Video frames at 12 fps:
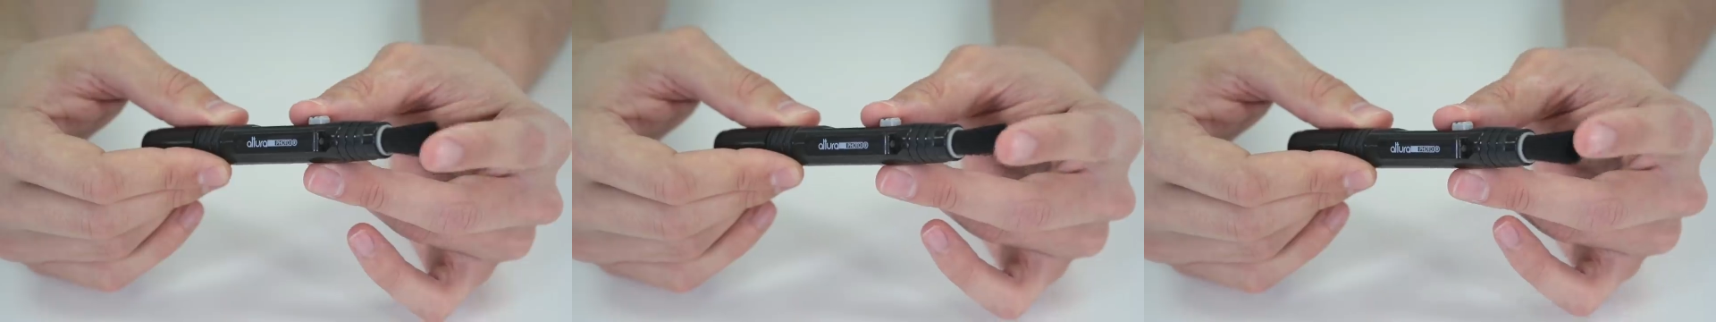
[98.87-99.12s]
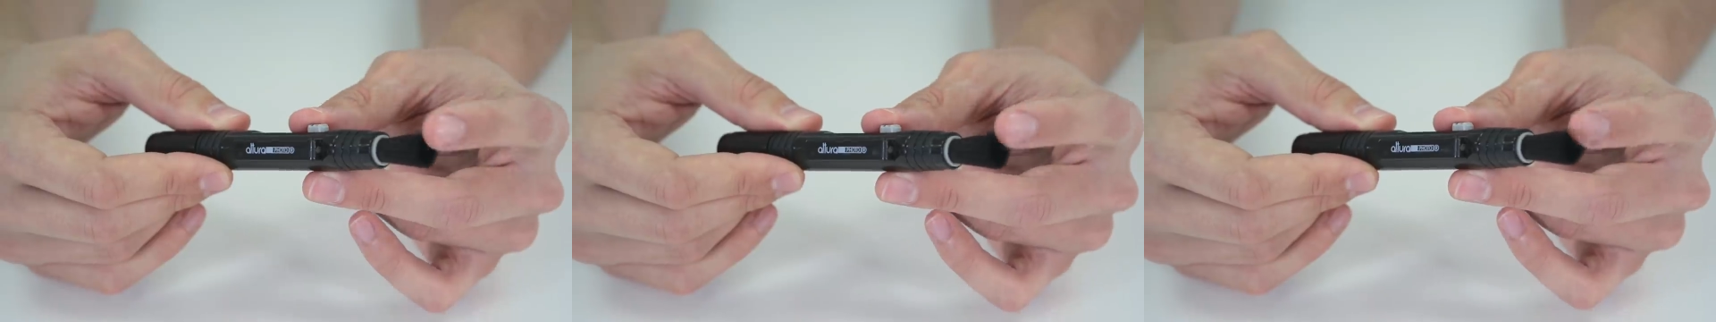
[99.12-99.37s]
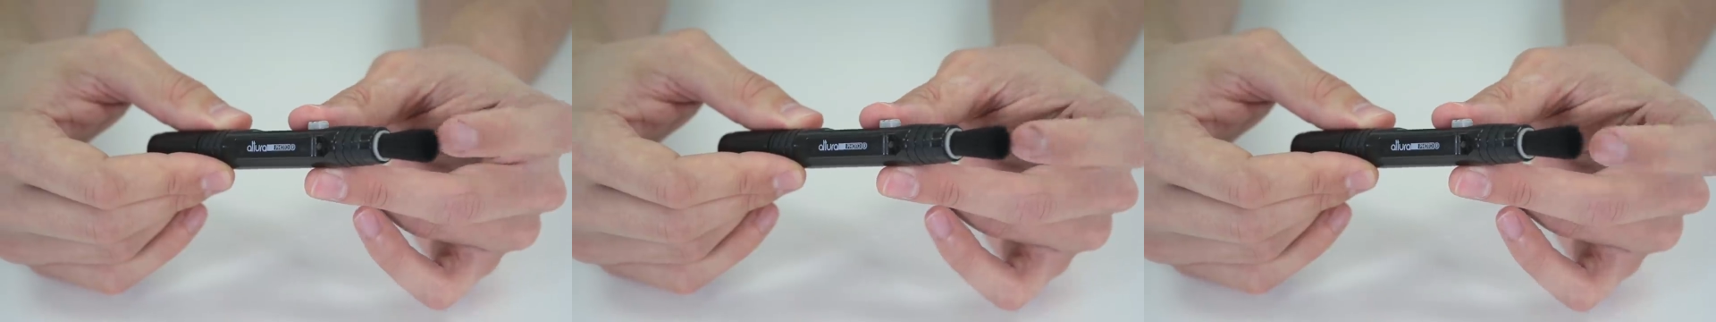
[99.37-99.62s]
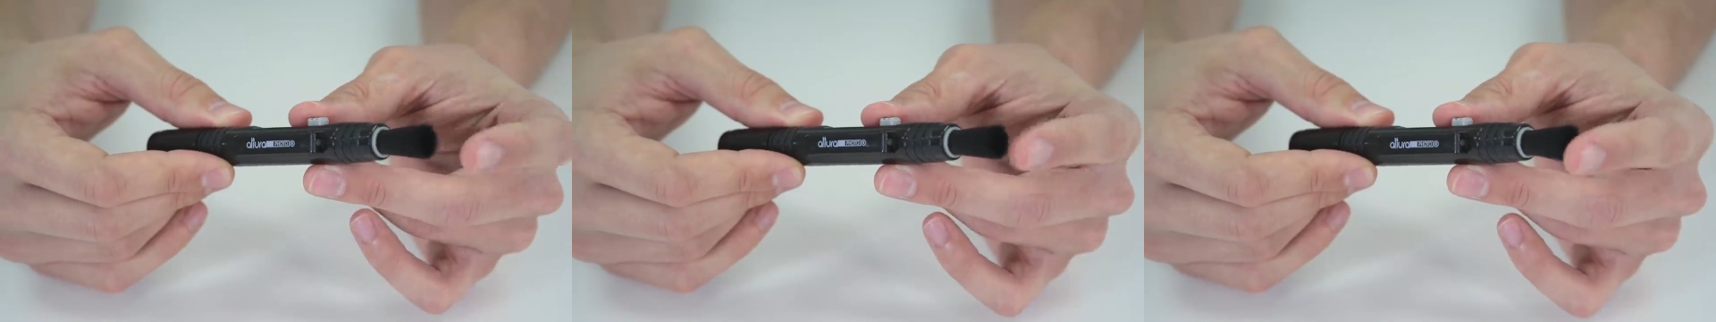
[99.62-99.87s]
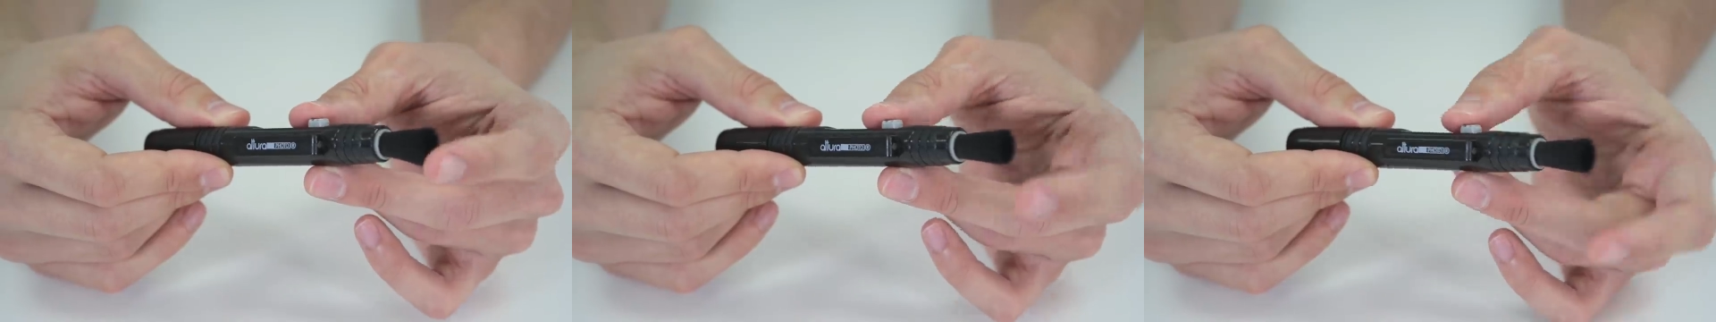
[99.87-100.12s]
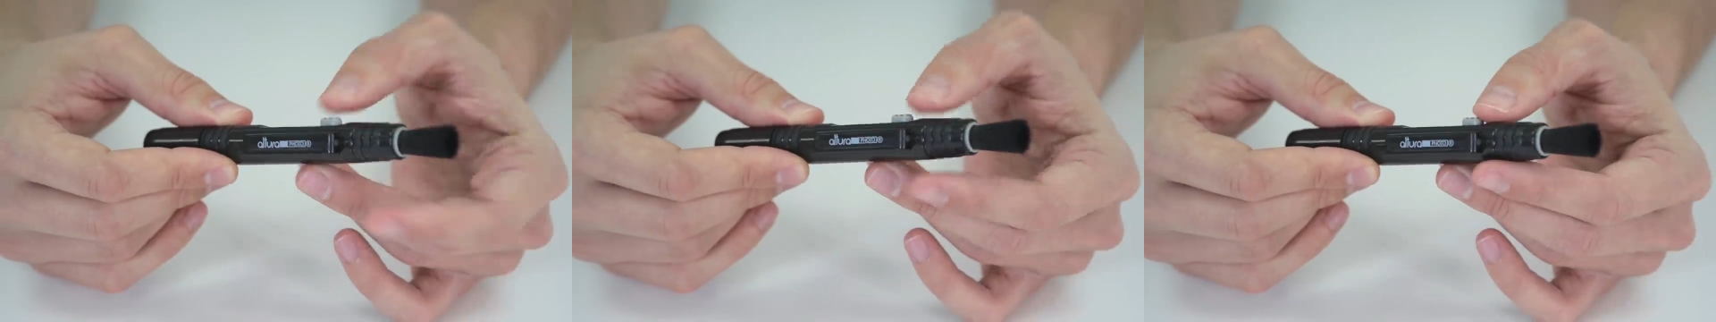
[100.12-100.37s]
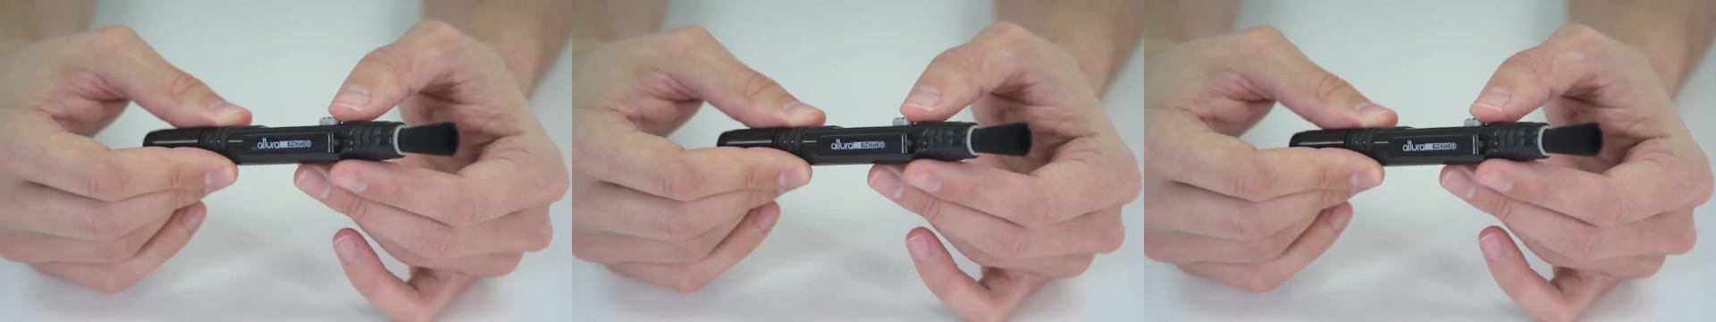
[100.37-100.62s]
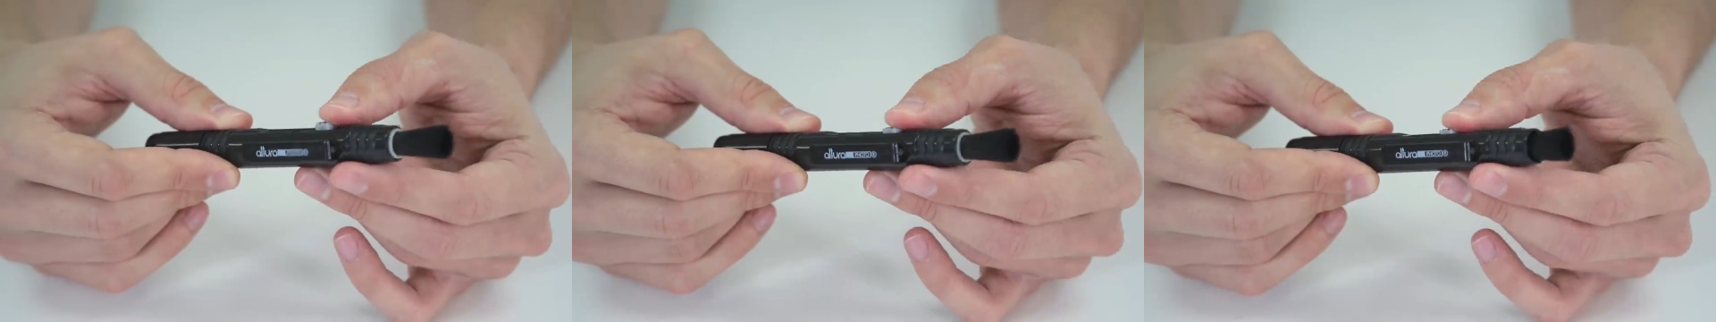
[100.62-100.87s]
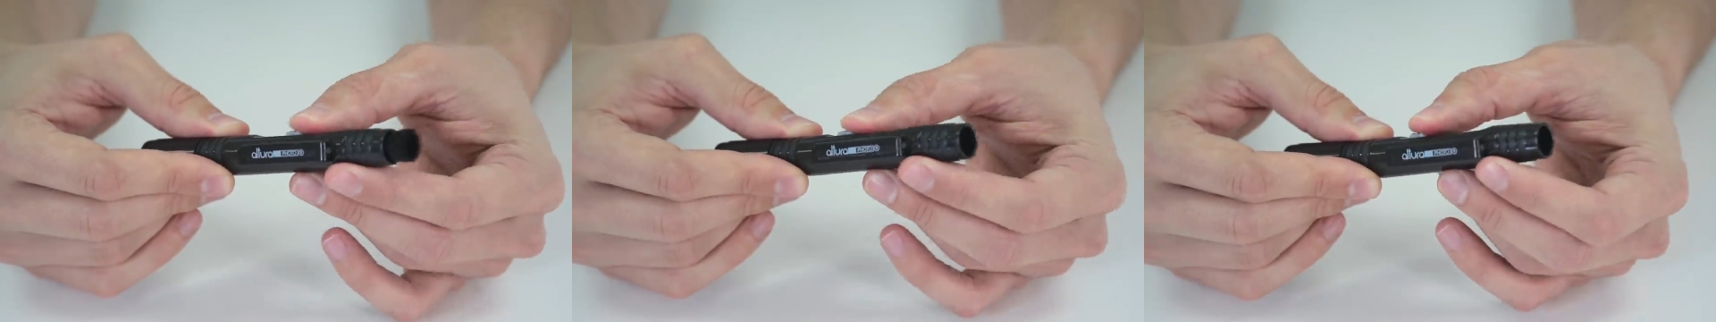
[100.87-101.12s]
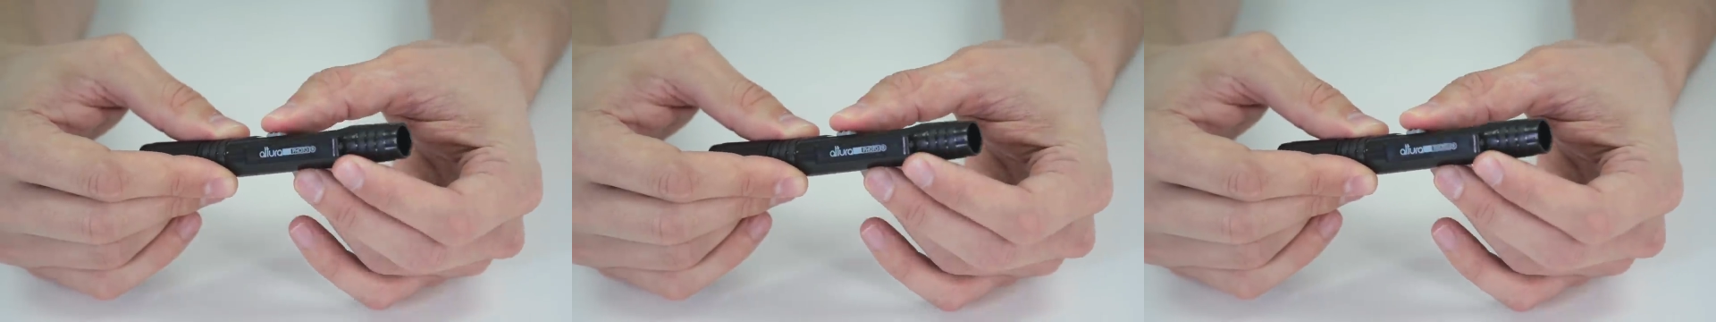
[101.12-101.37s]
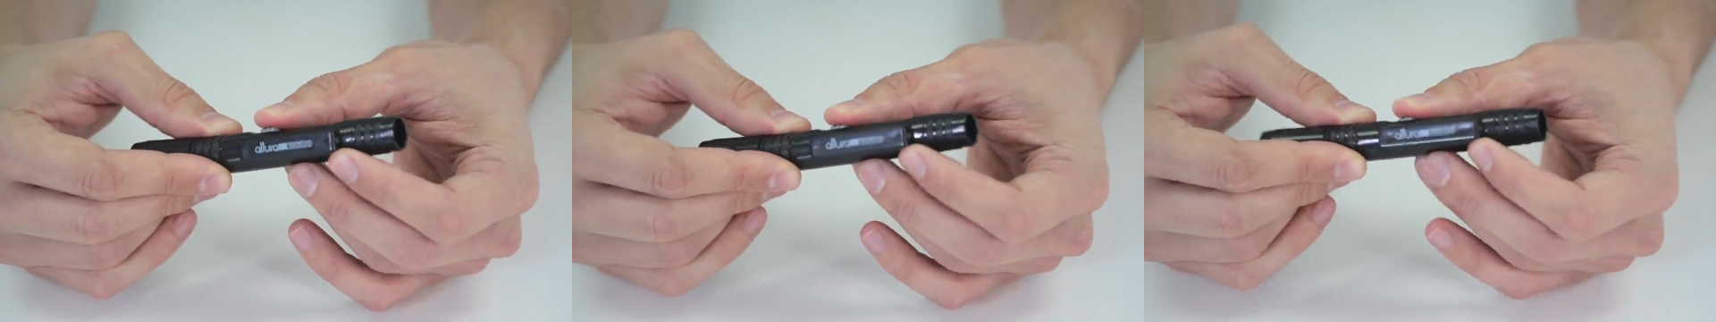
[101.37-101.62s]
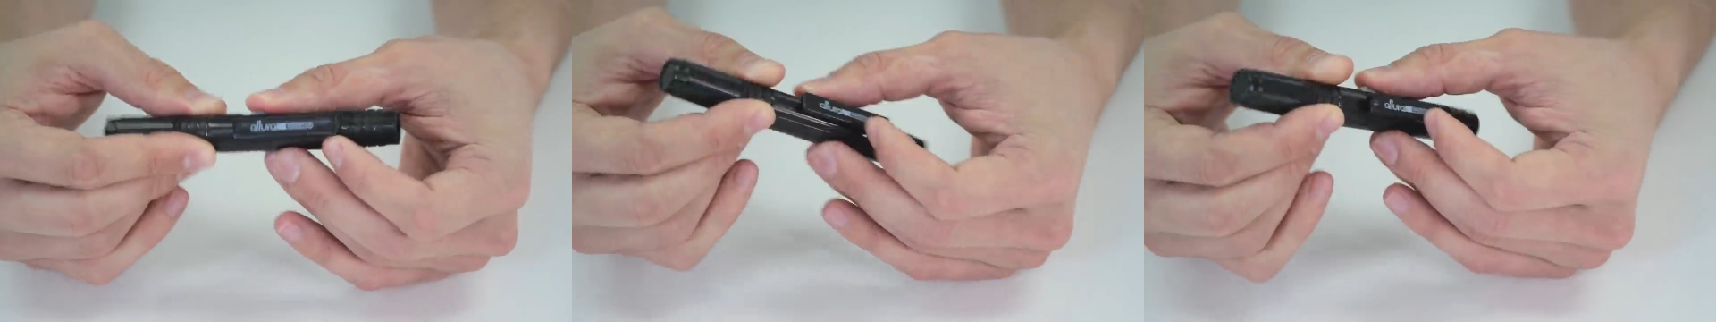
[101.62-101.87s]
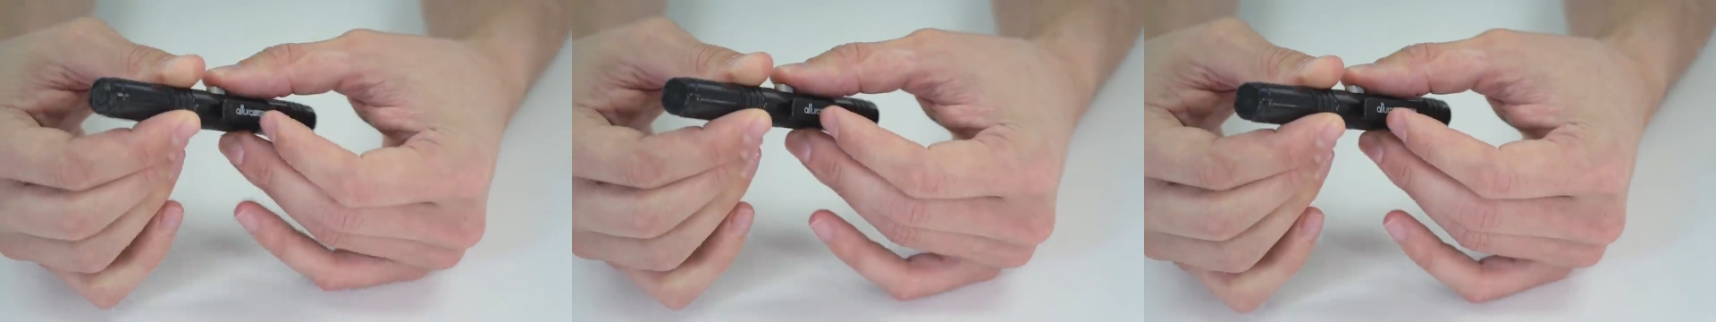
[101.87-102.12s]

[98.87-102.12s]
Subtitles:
(no speaker visible)